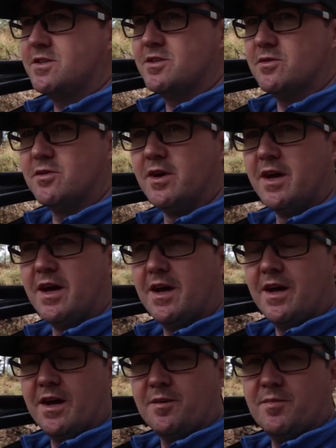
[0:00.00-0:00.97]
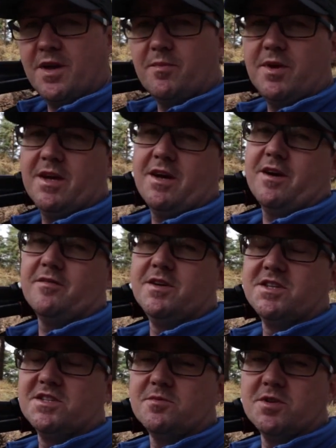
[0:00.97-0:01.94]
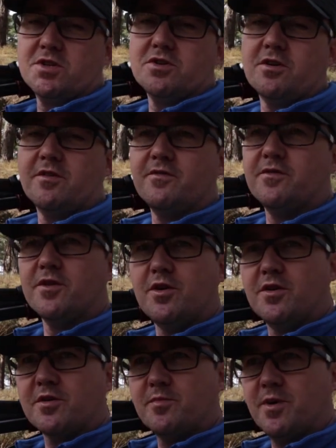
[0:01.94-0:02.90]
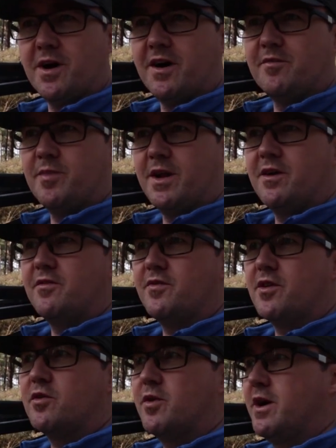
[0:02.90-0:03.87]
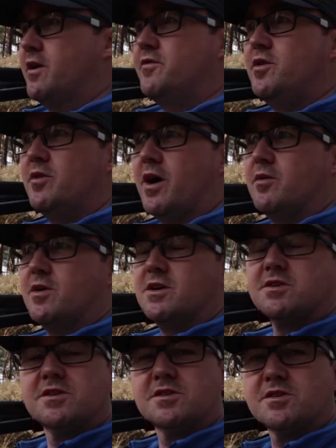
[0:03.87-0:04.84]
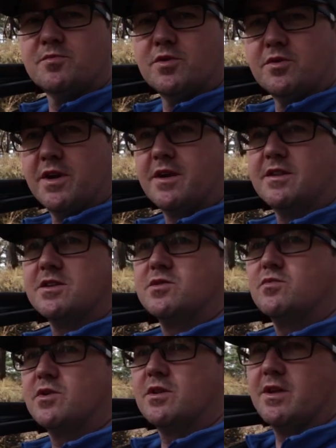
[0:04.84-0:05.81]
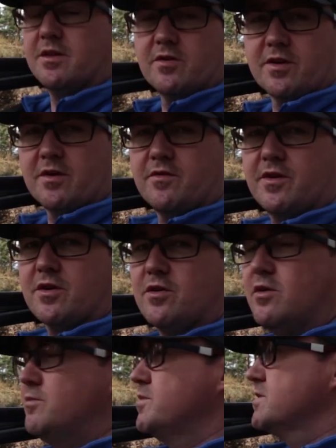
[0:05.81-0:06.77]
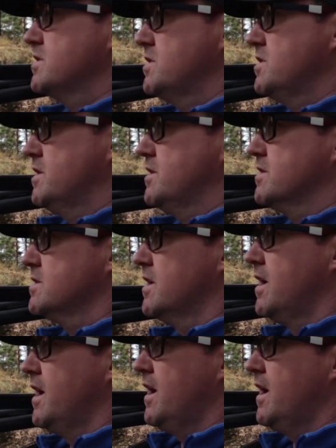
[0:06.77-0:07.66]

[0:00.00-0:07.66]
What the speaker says: So it may be a reasonably short vlog, but I've been out for quite a few hours exploring this woodland looking for compositions.